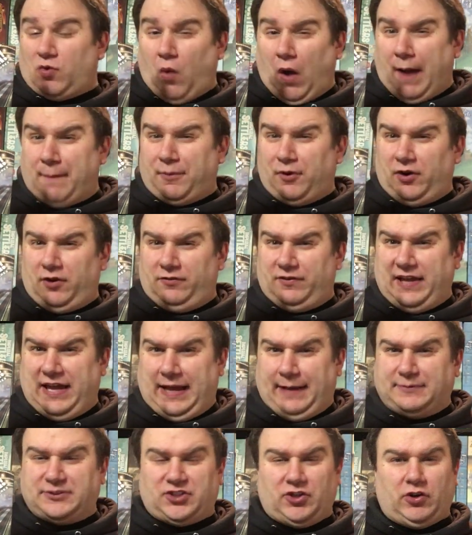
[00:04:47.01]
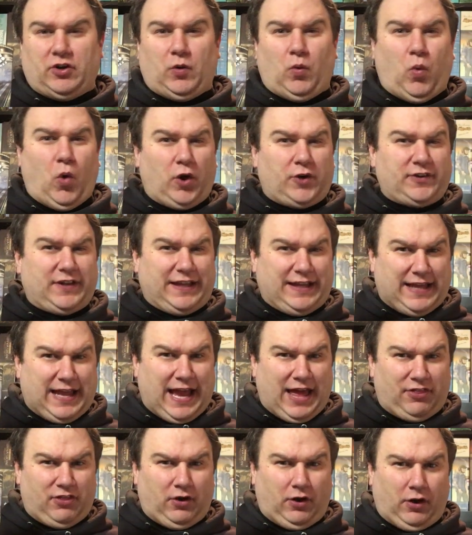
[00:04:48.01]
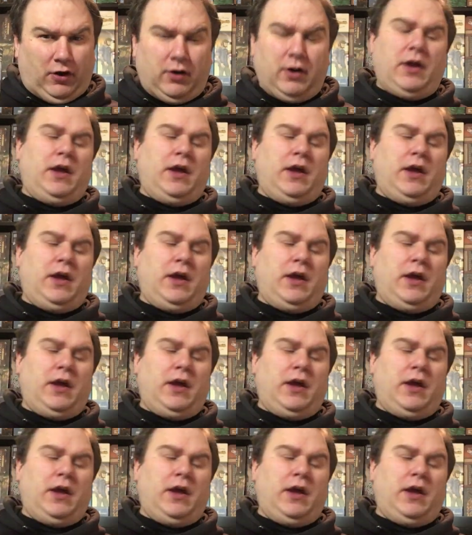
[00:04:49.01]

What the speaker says: cooperative game. So you're going to work together